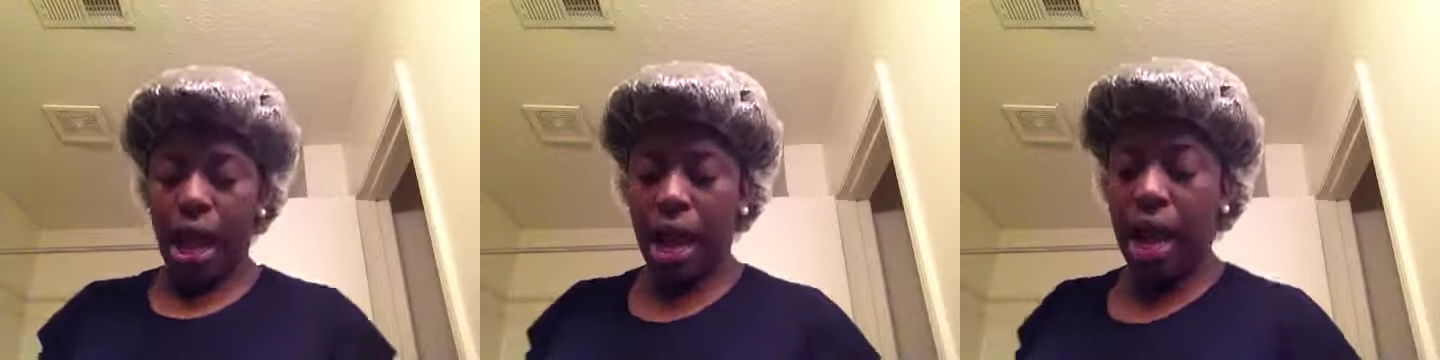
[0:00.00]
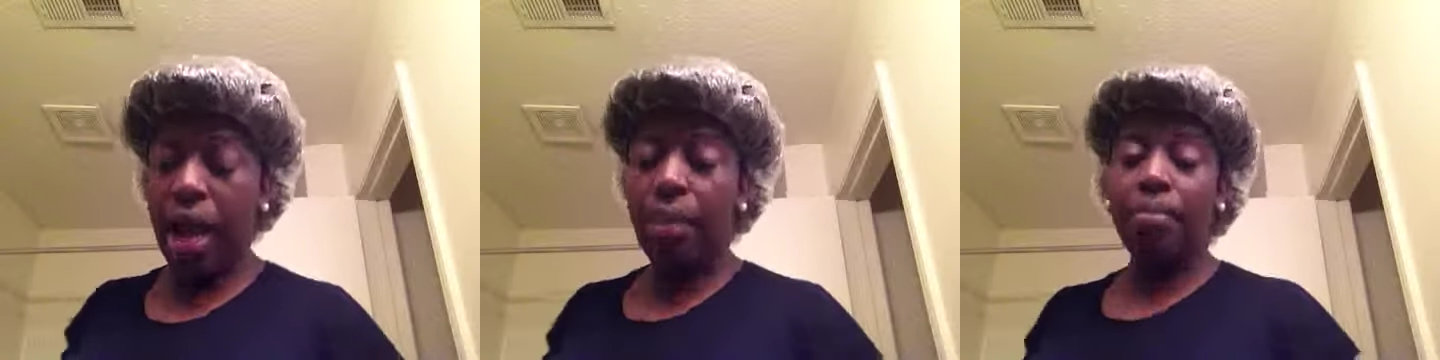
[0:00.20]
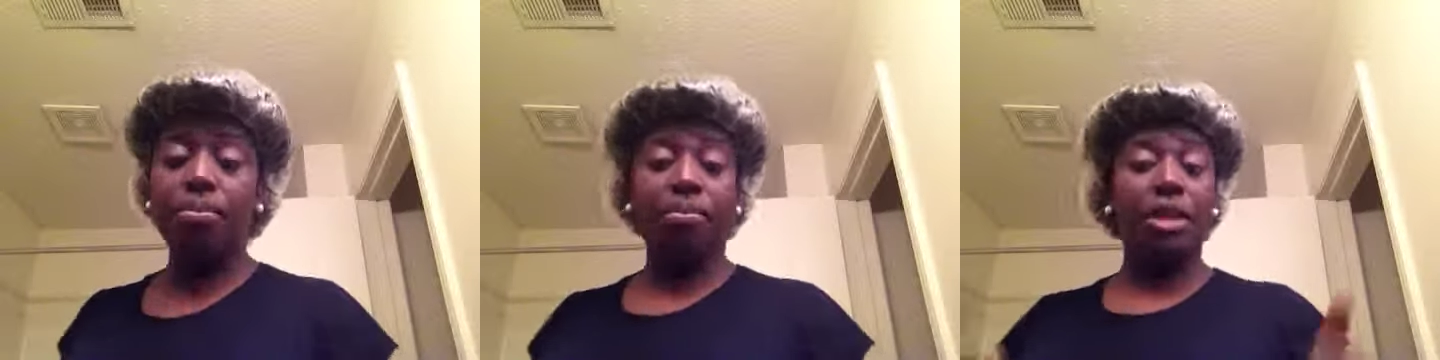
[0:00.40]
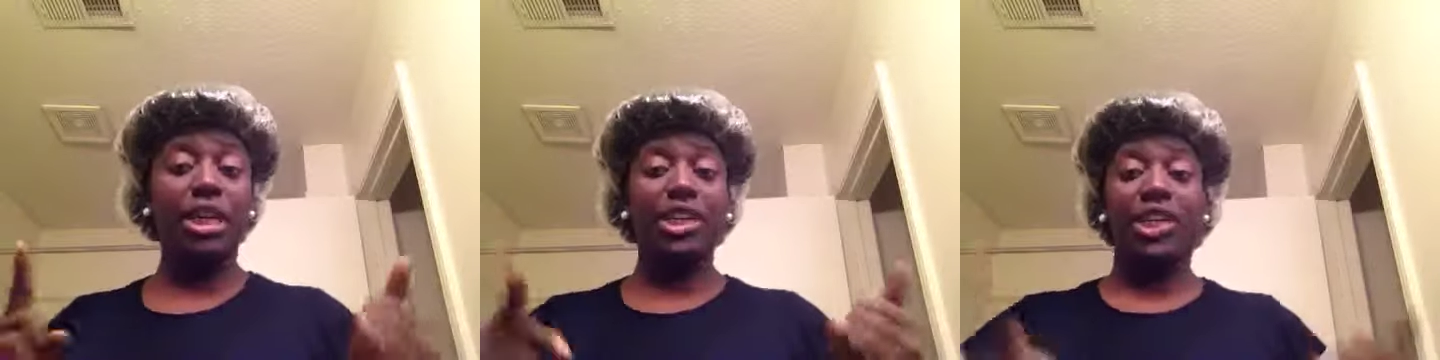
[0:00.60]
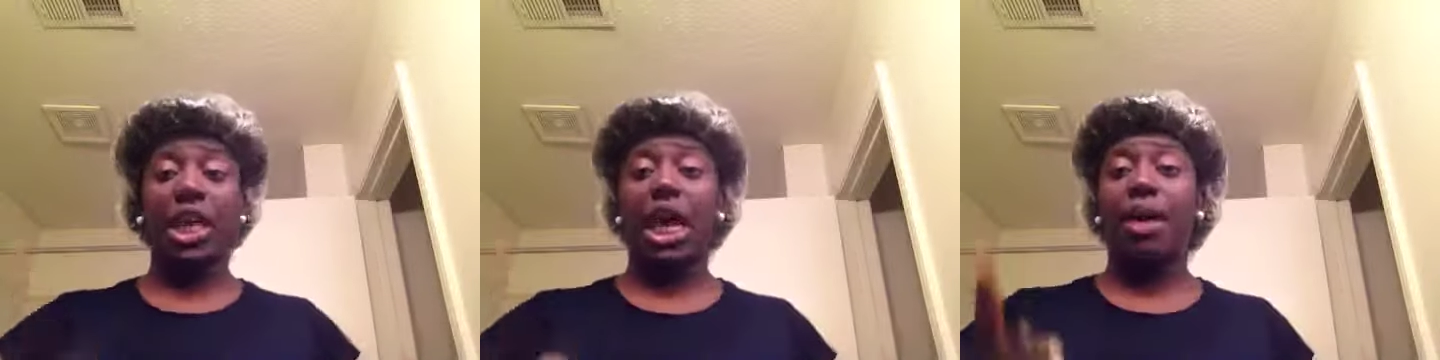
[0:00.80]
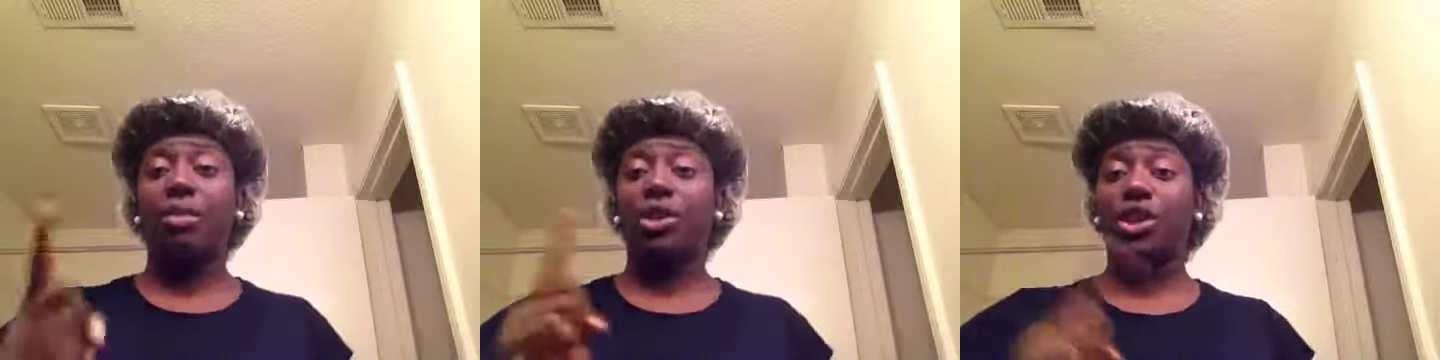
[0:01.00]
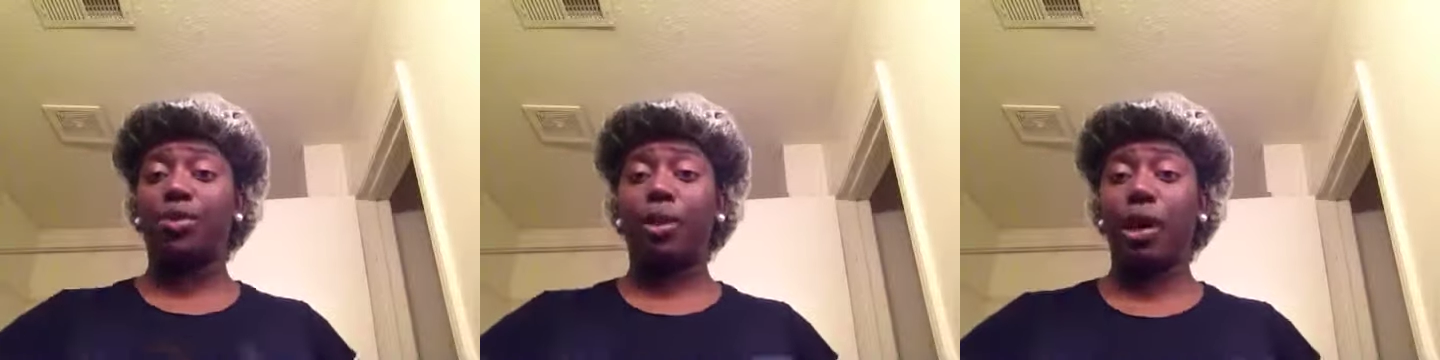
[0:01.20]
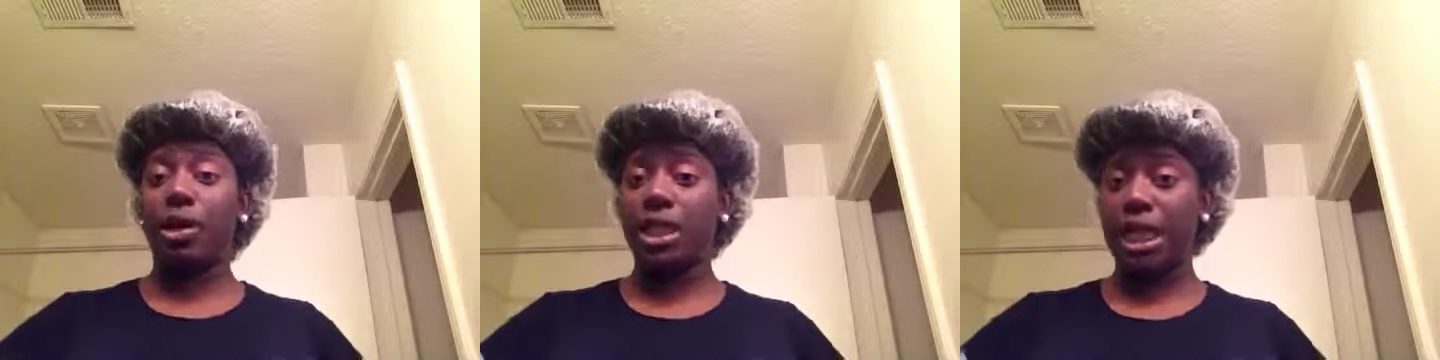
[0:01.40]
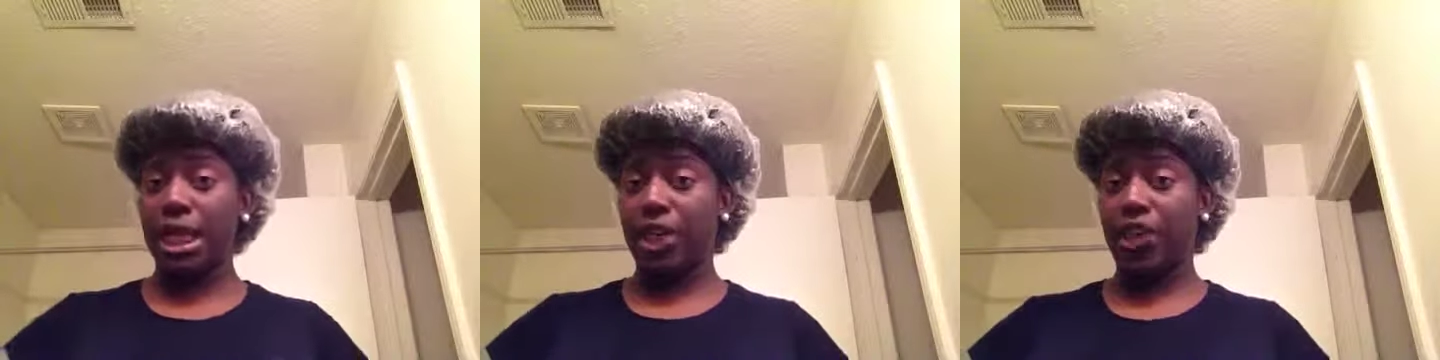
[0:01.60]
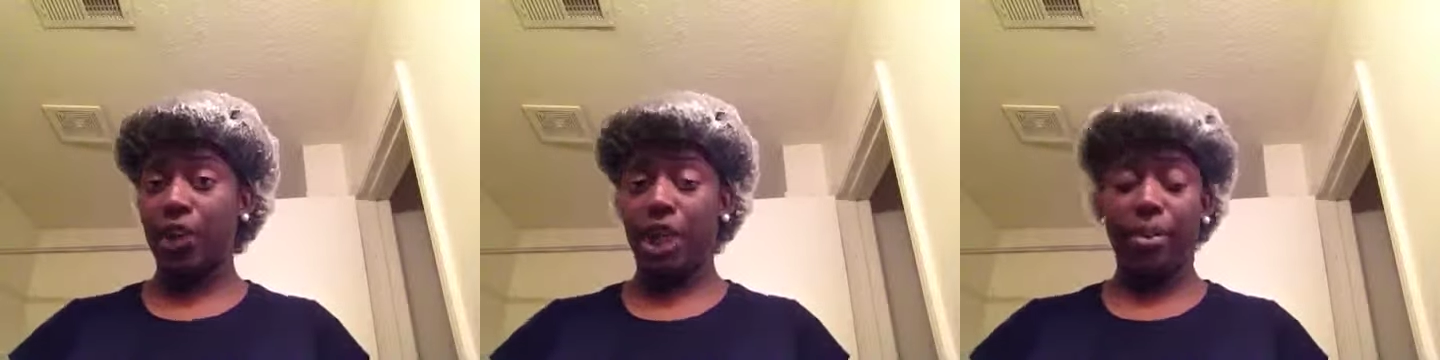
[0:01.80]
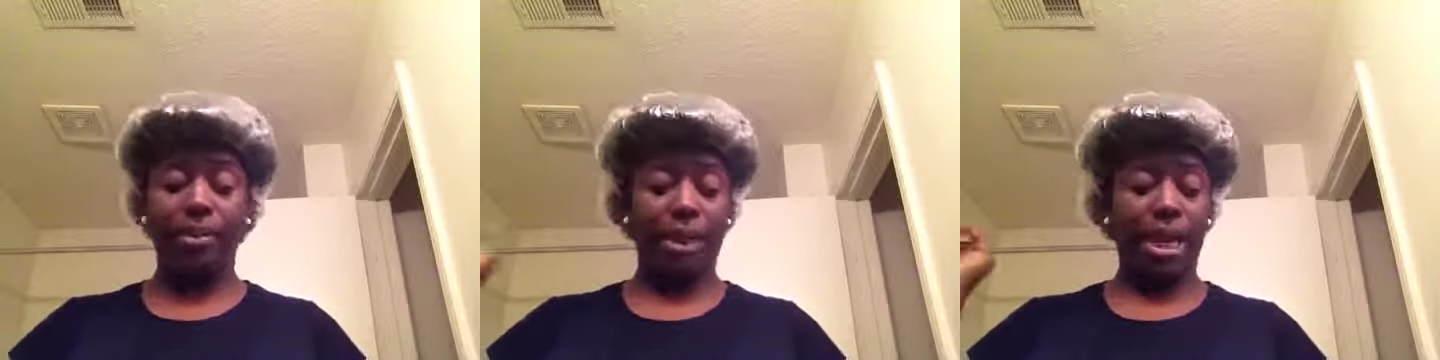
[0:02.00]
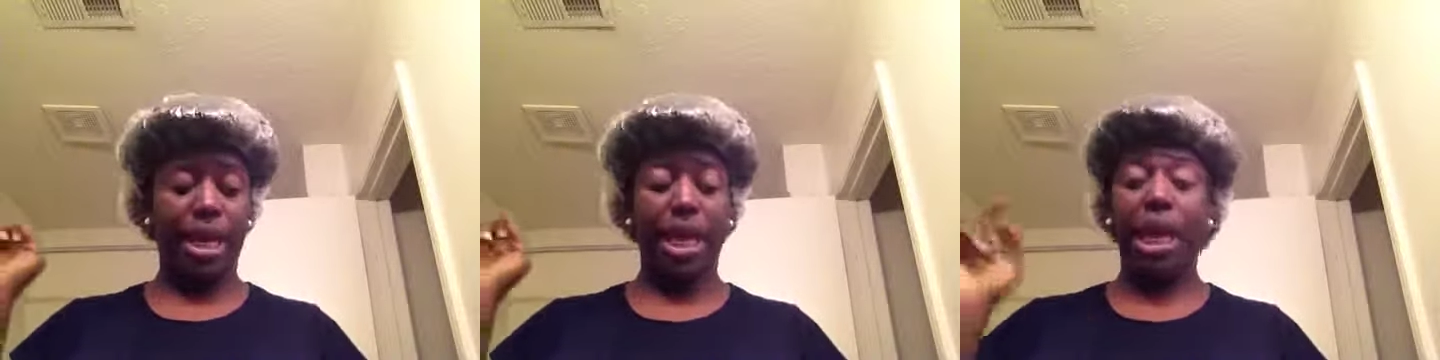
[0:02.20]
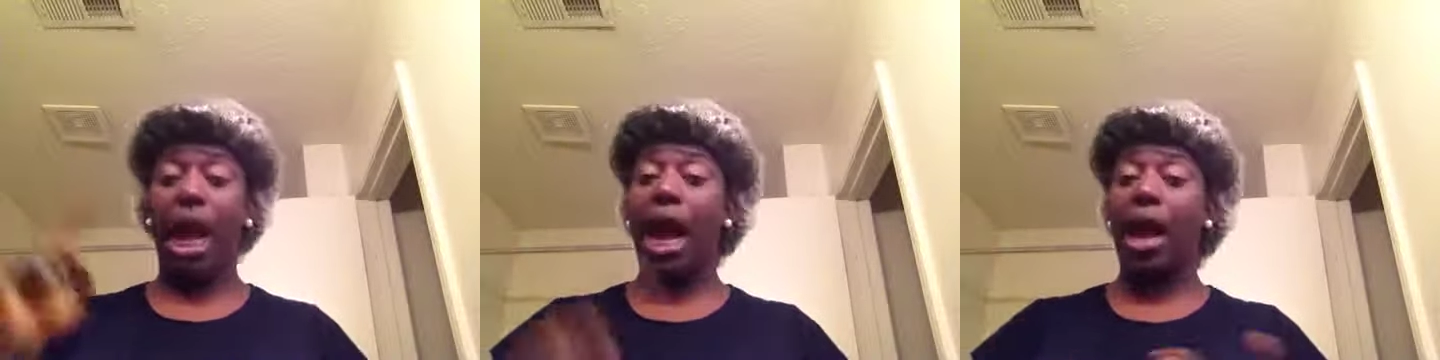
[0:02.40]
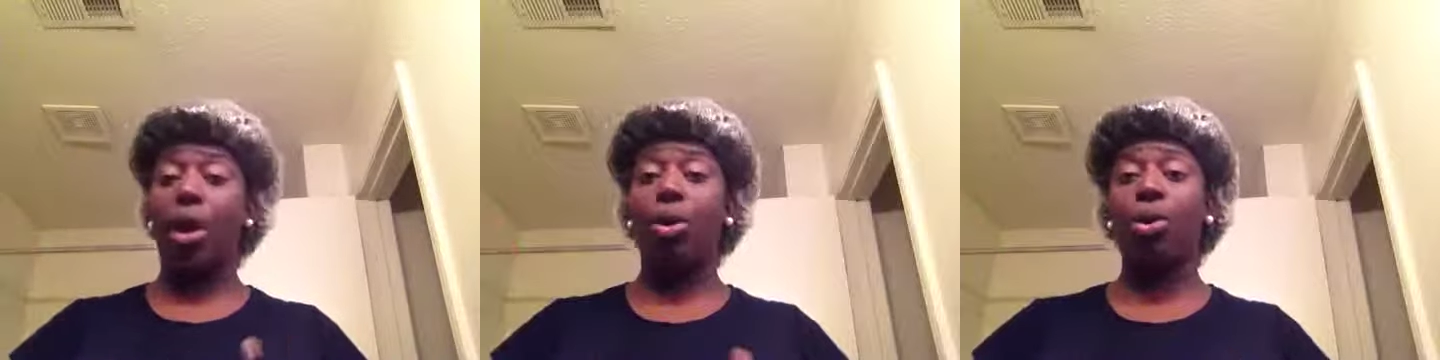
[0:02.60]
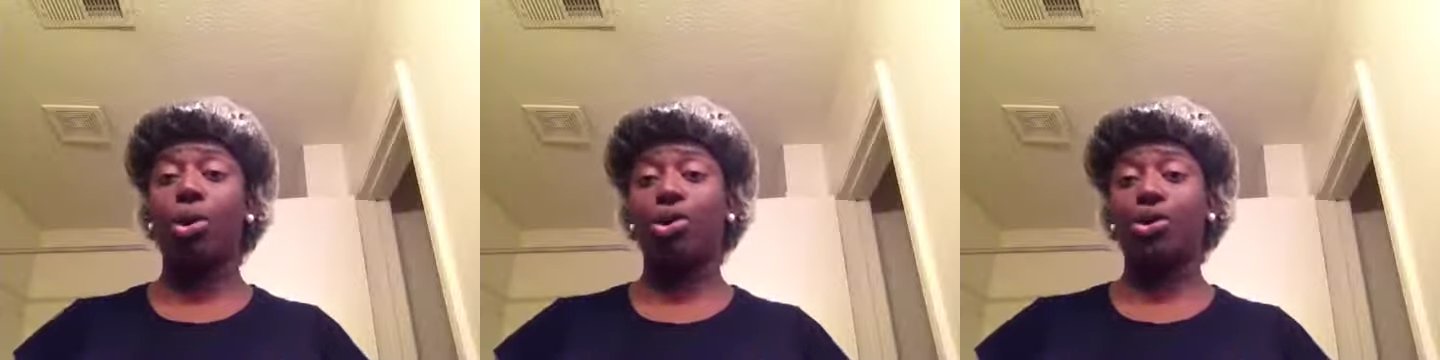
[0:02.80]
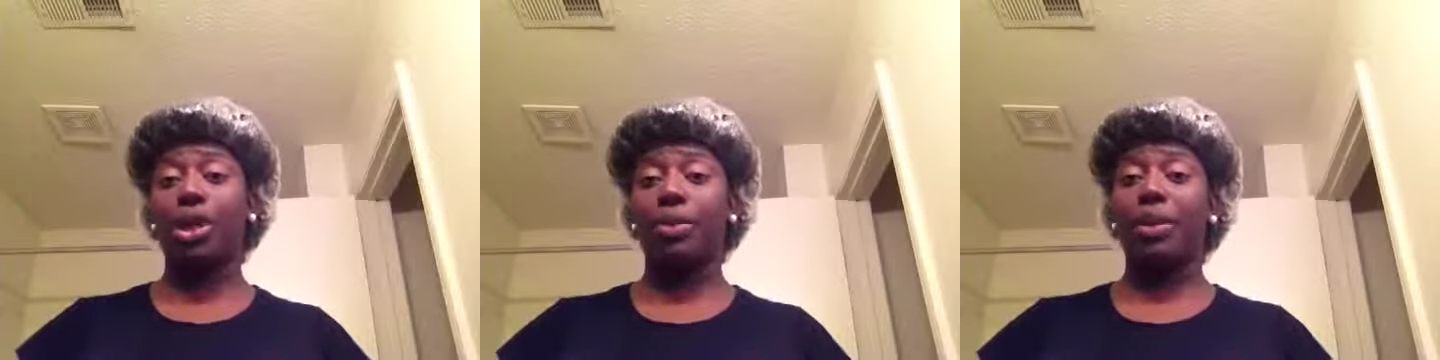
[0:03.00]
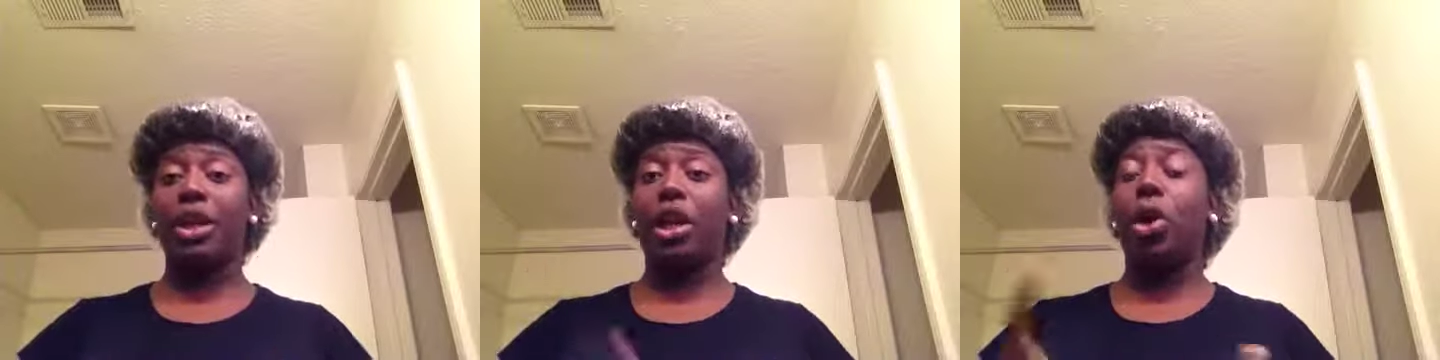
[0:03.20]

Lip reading: Good job with your protein treatment and your hot oil treatment.